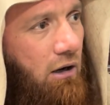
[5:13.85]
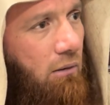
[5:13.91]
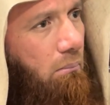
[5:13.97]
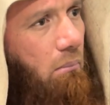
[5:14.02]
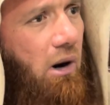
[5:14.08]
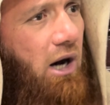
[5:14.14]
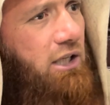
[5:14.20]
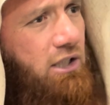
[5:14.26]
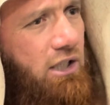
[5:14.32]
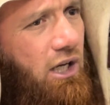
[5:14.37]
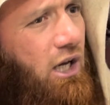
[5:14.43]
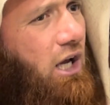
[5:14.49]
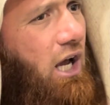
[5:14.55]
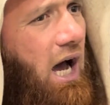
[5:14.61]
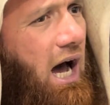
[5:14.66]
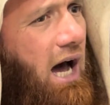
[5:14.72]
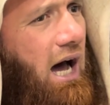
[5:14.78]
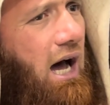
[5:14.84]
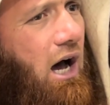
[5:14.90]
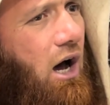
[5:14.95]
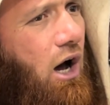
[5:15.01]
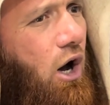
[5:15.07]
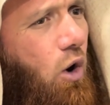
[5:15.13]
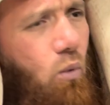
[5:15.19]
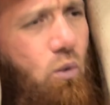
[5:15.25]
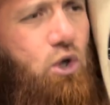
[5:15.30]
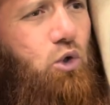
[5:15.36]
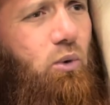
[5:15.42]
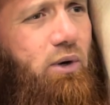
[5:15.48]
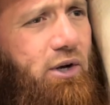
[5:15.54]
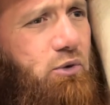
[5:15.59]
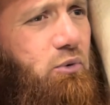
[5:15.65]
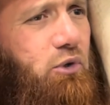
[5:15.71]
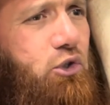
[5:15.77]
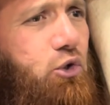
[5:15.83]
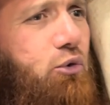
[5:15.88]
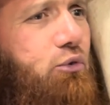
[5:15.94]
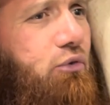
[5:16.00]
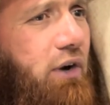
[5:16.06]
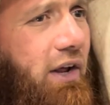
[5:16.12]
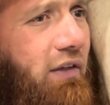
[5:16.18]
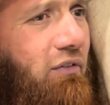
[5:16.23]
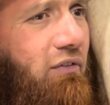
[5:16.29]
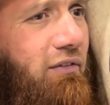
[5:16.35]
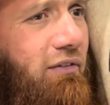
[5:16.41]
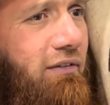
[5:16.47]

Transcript: But which one is with your friend?